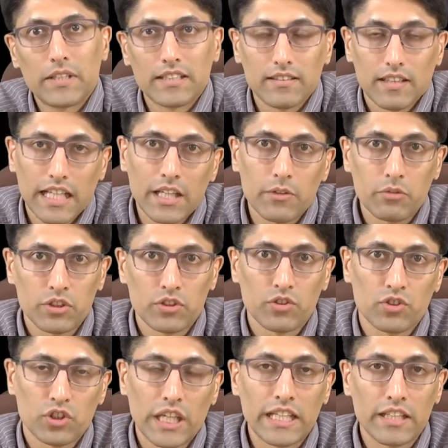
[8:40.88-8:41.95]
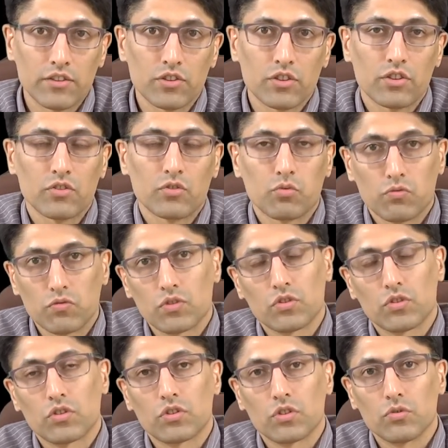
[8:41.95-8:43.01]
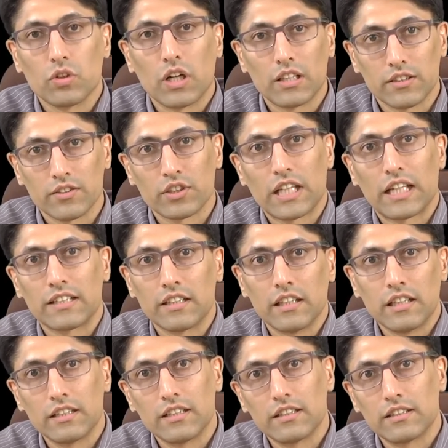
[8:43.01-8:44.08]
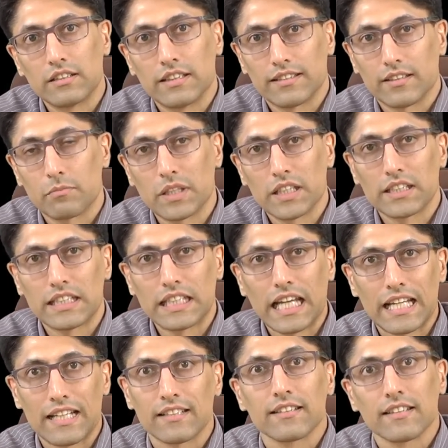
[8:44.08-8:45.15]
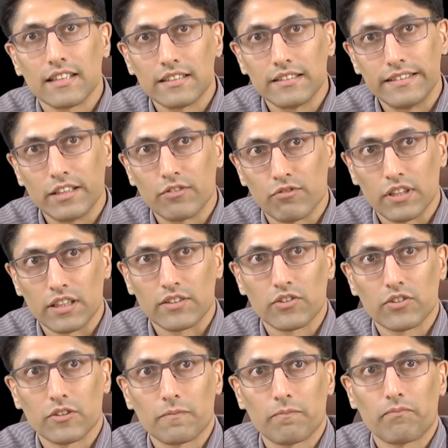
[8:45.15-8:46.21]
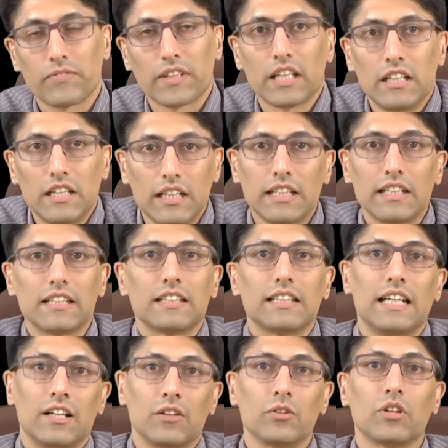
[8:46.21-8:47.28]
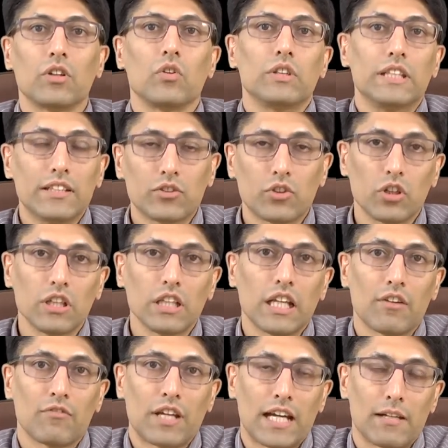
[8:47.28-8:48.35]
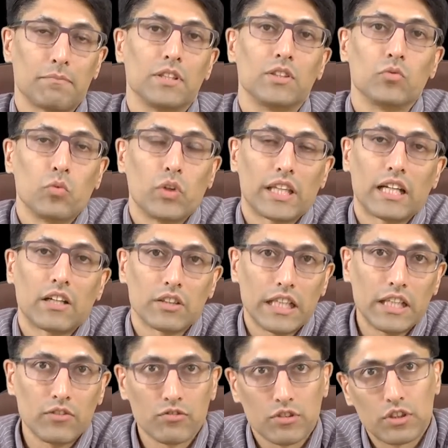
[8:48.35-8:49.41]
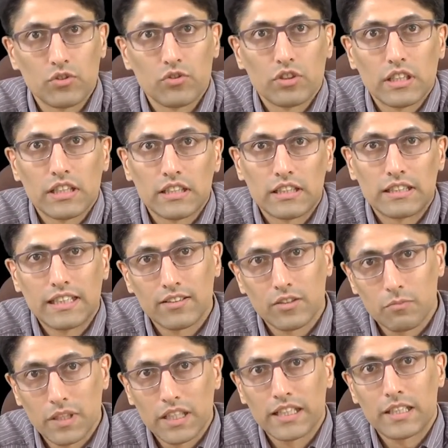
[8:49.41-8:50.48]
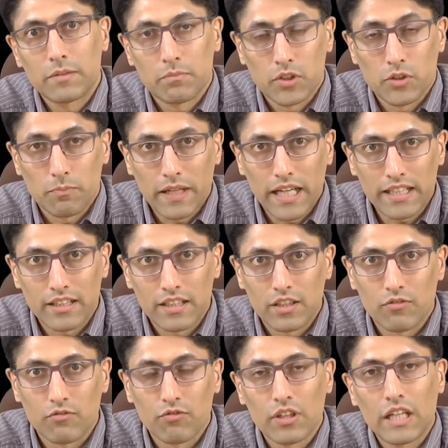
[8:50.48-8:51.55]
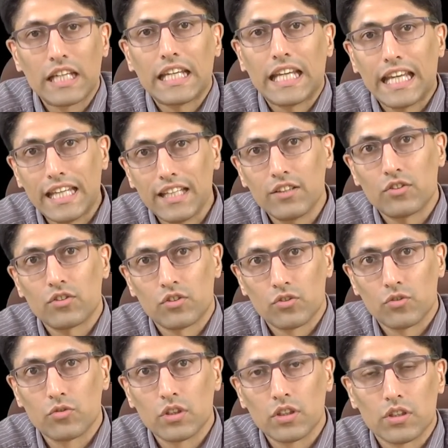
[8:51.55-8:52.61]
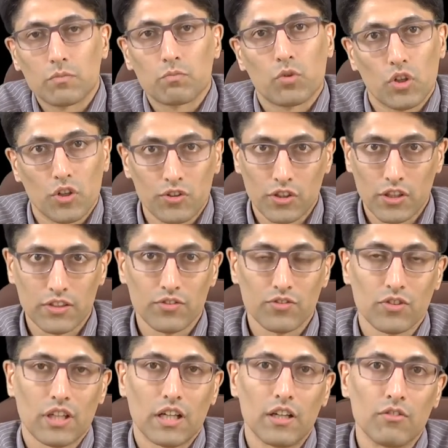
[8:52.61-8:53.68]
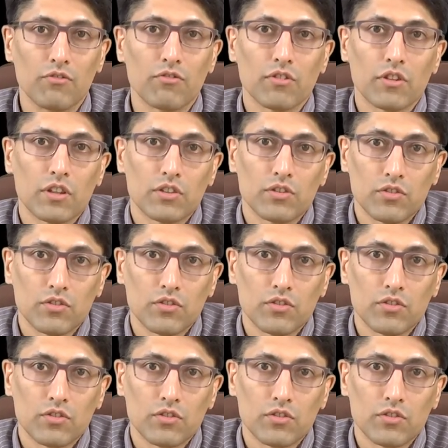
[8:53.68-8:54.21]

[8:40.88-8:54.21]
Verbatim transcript: this language changed to understand disability as difference. Now, this couldn't have happened without introducing the disability perspective into the process of